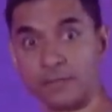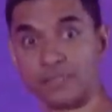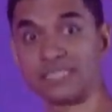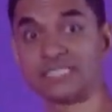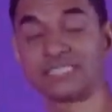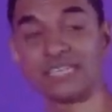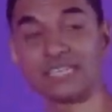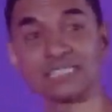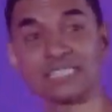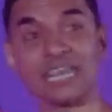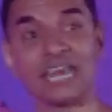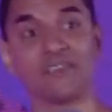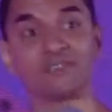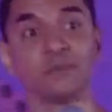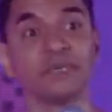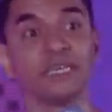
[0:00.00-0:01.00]
This doesn't
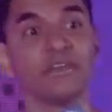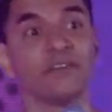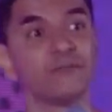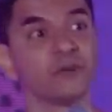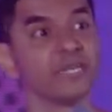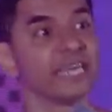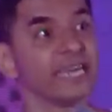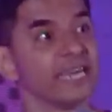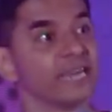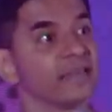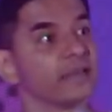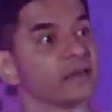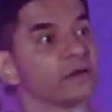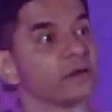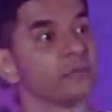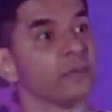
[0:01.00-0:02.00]
have to be every day.
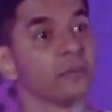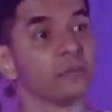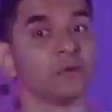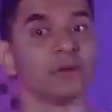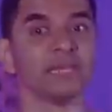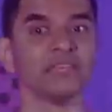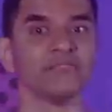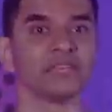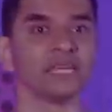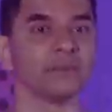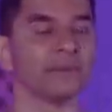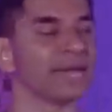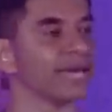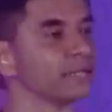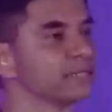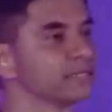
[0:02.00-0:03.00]
Remember, we're living in
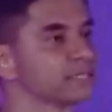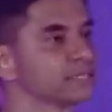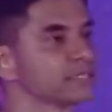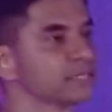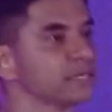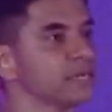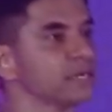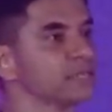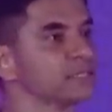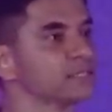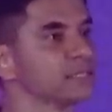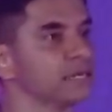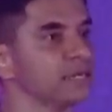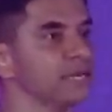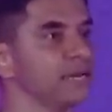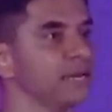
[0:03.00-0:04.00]
balance.
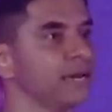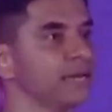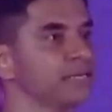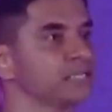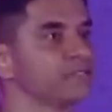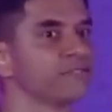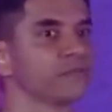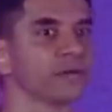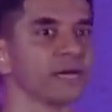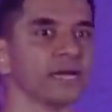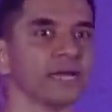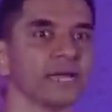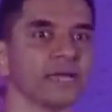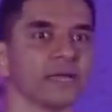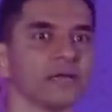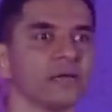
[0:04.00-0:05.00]
Sunday night to
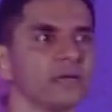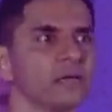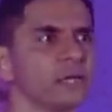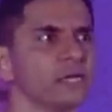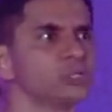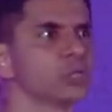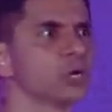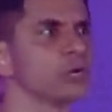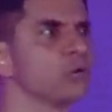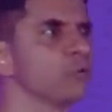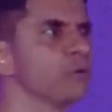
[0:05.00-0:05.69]
Friday, enjoy your